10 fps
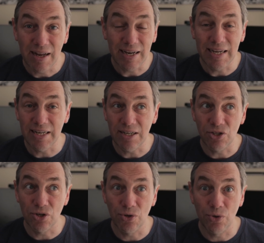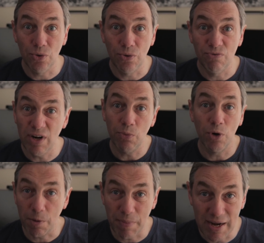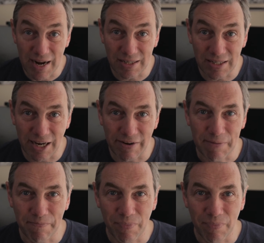leading to rework being necessary.